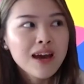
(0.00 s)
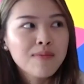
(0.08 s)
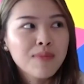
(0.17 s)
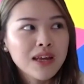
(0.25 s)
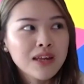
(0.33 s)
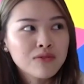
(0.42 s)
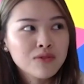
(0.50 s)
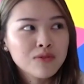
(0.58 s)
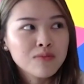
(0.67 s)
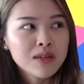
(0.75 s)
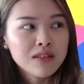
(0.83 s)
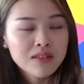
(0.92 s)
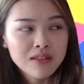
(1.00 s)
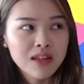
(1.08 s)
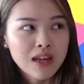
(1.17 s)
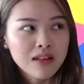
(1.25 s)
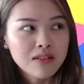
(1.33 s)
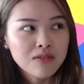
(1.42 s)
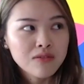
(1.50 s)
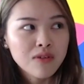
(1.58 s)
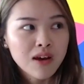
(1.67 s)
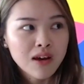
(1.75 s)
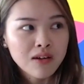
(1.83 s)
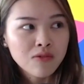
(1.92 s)
But it also means that you
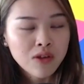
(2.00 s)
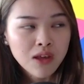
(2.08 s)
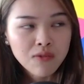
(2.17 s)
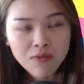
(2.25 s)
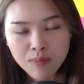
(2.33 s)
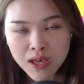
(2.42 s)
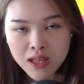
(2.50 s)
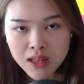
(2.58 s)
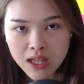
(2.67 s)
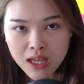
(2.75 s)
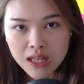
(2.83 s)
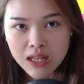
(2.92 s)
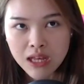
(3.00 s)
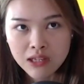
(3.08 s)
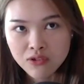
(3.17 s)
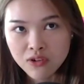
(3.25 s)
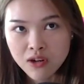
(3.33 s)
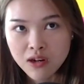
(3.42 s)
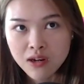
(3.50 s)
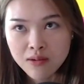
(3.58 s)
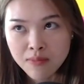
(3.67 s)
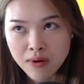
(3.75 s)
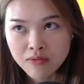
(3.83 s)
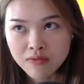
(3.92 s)
are okay with paying that extra
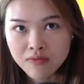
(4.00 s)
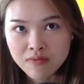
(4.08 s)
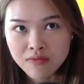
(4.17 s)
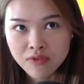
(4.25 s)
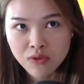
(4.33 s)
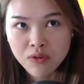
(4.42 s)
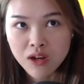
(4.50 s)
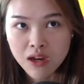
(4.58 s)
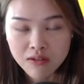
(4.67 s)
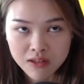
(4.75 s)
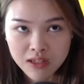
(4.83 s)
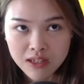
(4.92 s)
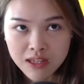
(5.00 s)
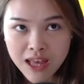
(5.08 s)
amount for student housing.